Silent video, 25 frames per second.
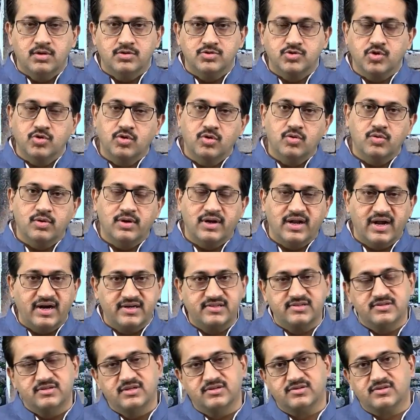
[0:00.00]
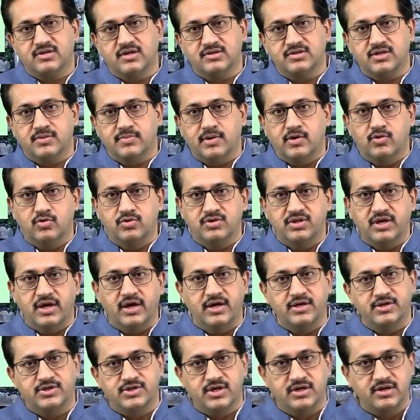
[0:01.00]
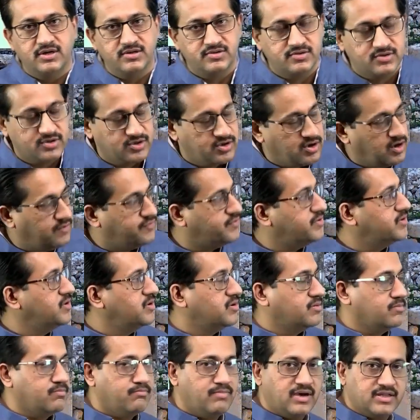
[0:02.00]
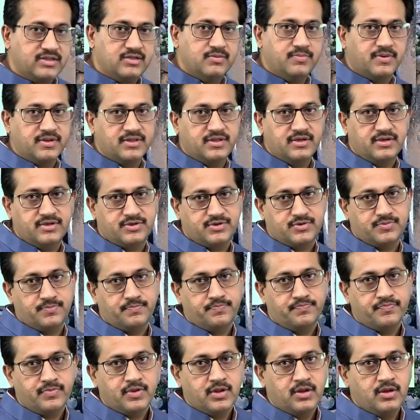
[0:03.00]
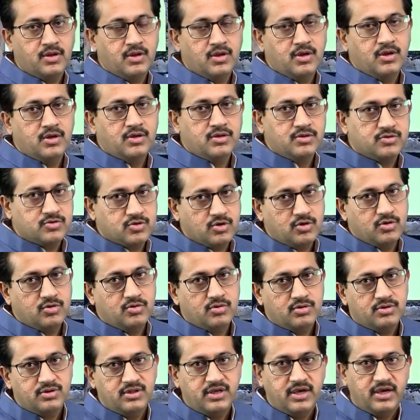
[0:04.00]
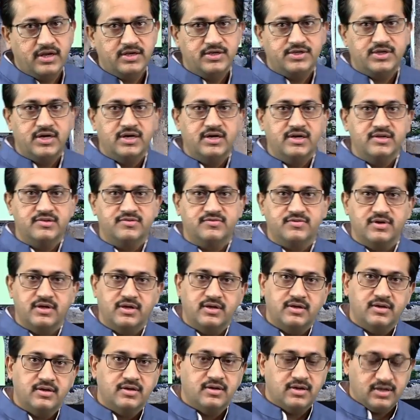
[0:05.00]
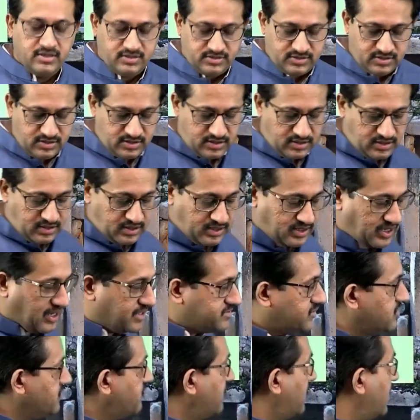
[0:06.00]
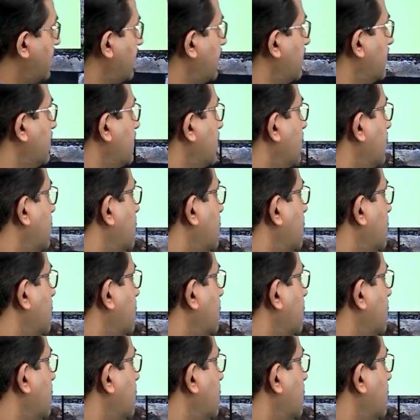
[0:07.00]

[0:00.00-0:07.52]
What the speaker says: So let's discuss about the ancient history of Madhya Pradesh. So the ancient history is classified